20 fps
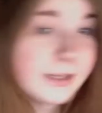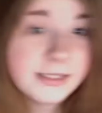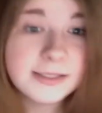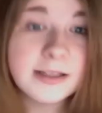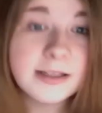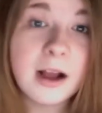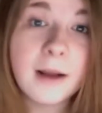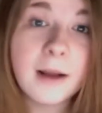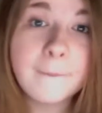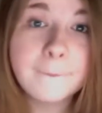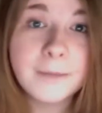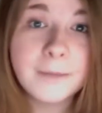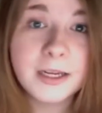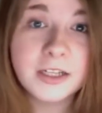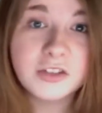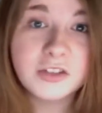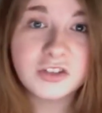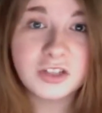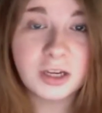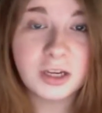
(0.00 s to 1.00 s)
It's on,
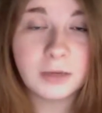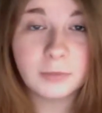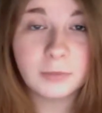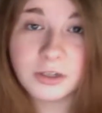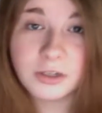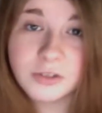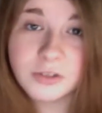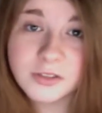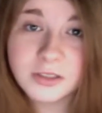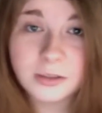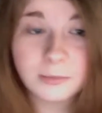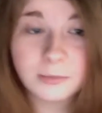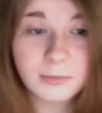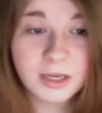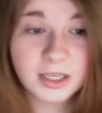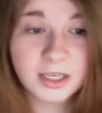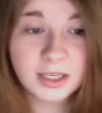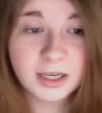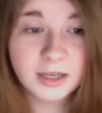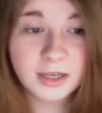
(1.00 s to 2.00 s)
bitch. And Rachel's little
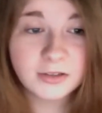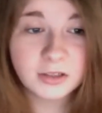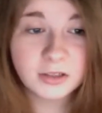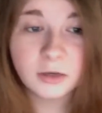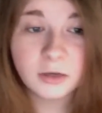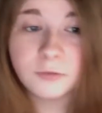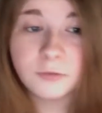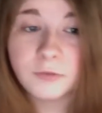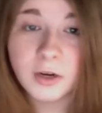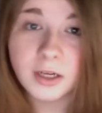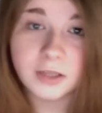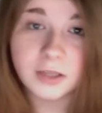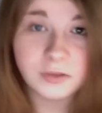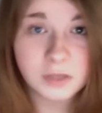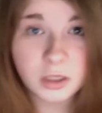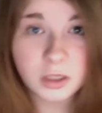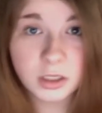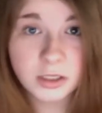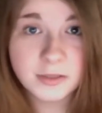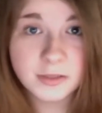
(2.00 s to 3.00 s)
minions are little fucking
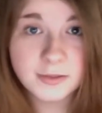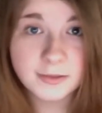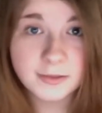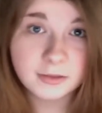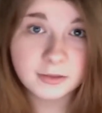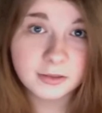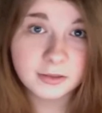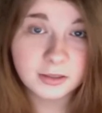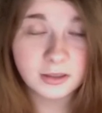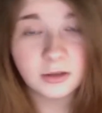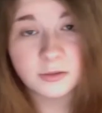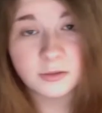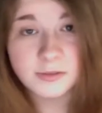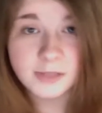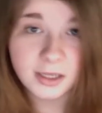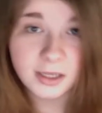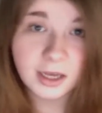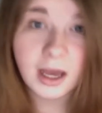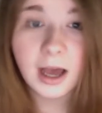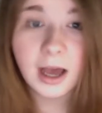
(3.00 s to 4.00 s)
turds. I'm like, go
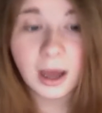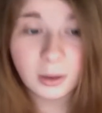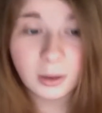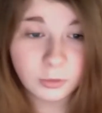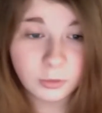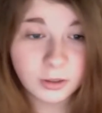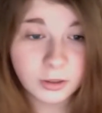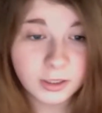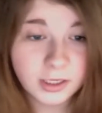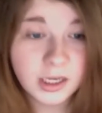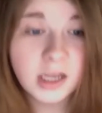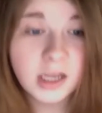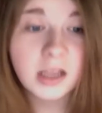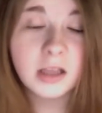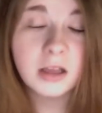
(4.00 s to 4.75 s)
suck a hot one.